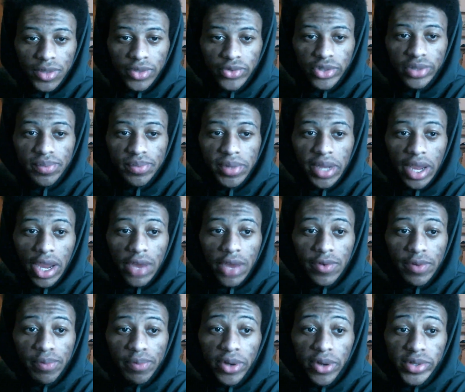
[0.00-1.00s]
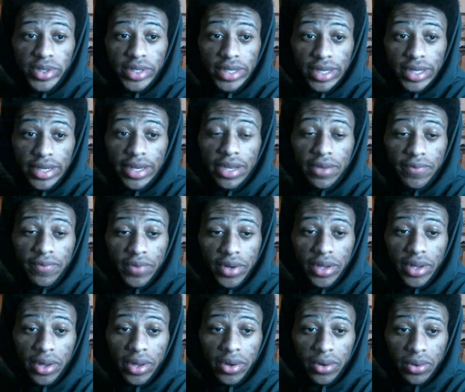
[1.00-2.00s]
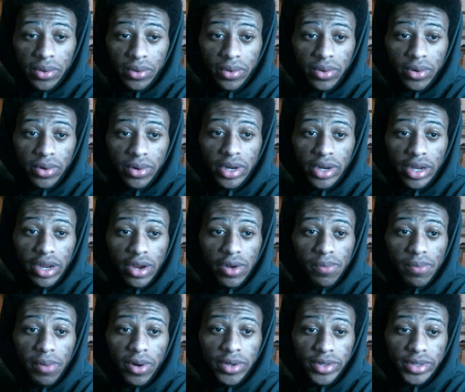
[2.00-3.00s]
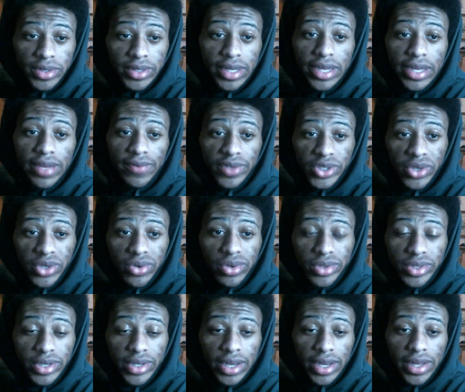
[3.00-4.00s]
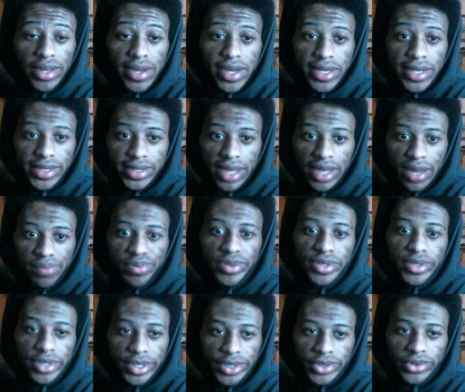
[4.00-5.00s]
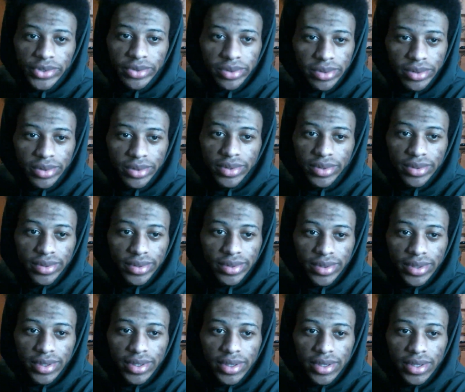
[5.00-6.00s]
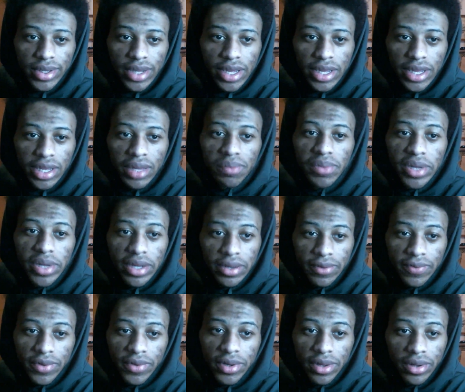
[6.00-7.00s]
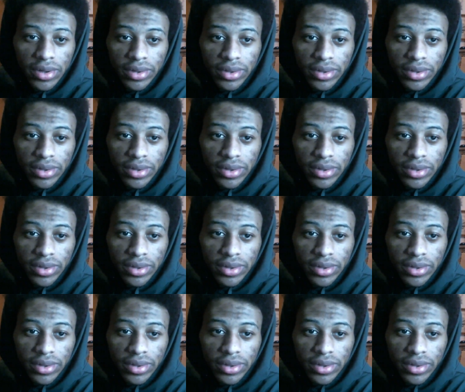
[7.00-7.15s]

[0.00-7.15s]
me, every person in their video, or every person that even showed up to their class got potential. And it can be in the video.